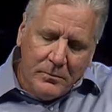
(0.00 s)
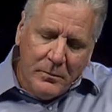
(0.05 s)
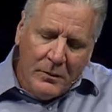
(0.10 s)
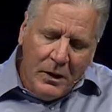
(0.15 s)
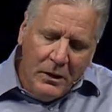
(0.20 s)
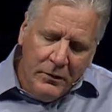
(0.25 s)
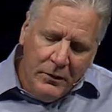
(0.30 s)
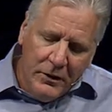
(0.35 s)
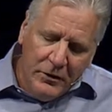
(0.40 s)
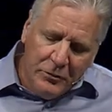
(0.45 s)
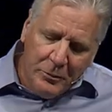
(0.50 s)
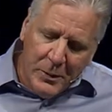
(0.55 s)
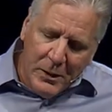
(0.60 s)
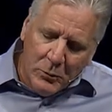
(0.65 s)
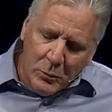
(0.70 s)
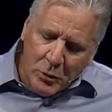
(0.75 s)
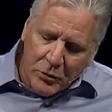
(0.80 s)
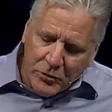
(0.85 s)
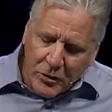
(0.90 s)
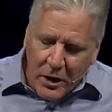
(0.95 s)
these men
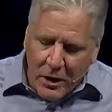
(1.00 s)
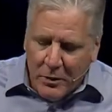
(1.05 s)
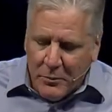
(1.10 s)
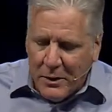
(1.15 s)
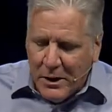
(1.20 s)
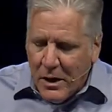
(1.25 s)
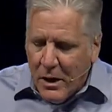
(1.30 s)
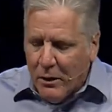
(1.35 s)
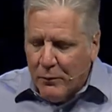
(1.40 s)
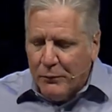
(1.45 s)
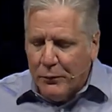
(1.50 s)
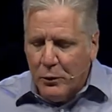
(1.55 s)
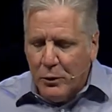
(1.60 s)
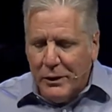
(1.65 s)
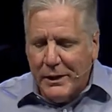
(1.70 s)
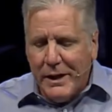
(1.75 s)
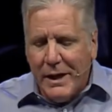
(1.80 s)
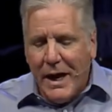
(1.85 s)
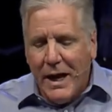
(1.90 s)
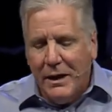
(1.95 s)
were trying to be helpful.
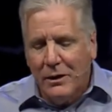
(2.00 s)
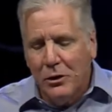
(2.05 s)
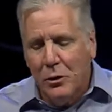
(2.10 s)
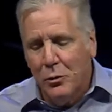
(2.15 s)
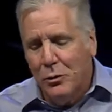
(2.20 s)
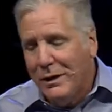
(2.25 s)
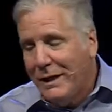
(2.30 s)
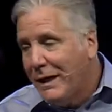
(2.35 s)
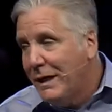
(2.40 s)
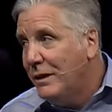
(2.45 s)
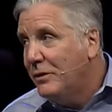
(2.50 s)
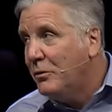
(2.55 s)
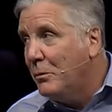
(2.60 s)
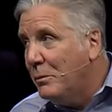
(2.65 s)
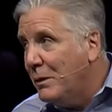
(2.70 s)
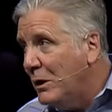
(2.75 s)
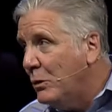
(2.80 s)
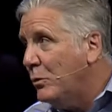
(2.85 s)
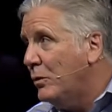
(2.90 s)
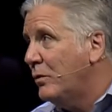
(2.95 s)
He had no need to
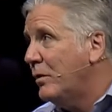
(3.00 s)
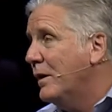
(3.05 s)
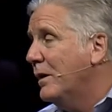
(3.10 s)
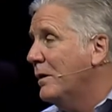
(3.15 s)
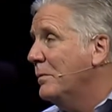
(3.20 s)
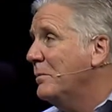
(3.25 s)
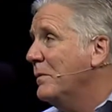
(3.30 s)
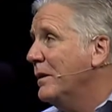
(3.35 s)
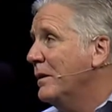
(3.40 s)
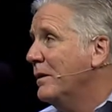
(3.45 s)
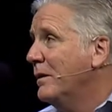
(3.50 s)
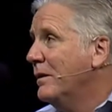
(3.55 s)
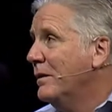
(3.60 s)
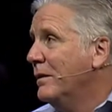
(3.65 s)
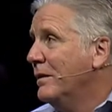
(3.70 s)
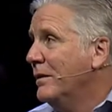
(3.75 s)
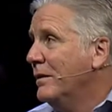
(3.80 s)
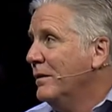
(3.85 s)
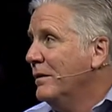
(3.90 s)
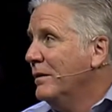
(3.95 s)
meet with them.
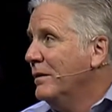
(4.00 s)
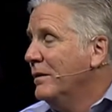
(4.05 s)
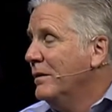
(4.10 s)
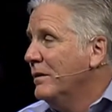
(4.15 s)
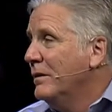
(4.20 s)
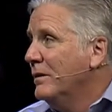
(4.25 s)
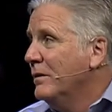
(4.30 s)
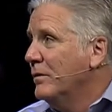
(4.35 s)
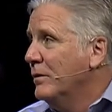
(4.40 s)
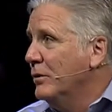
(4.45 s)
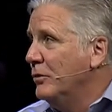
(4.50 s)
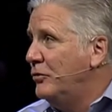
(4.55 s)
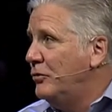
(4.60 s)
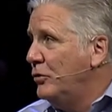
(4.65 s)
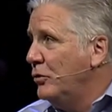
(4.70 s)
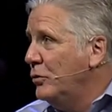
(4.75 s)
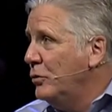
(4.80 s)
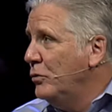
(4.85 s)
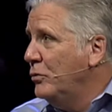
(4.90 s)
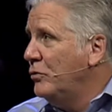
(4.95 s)
The
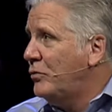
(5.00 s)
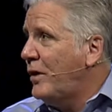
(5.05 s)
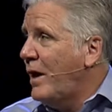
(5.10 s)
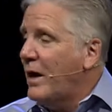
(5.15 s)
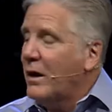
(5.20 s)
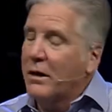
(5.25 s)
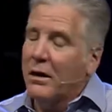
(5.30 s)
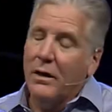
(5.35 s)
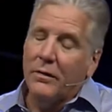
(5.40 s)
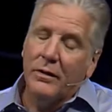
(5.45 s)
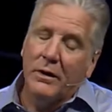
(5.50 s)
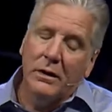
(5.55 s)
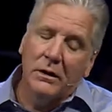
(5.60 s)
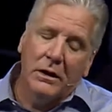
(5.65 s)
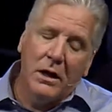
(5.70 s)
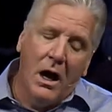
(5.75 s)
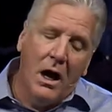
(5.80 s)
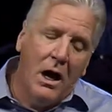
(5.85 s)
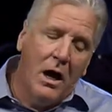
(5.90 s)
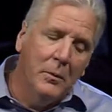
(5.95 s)
Jews had nothing in
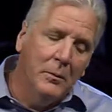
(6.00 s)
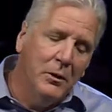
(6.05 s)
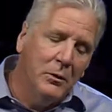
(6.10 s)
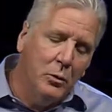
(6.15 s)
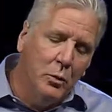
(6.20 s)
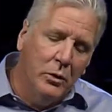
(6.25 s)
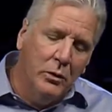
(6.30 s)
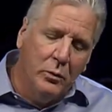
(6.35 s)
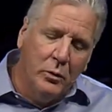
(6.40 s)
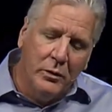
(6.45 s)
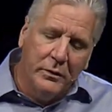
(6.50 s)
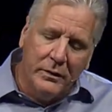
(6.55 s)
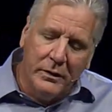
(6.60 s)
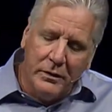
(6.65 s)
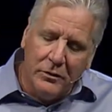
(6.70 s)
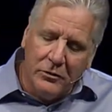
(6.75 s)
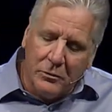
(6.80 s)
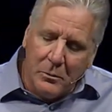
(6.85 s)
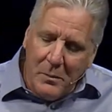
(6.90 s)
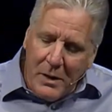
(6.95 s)
common with
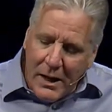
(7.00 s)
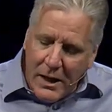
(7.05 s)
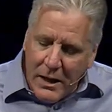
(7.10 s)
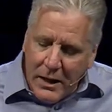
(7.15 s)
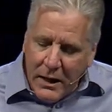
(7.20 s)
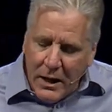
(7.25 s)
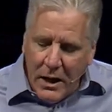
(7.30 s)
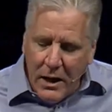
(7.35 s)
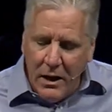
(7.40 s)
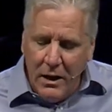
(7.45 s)
these men,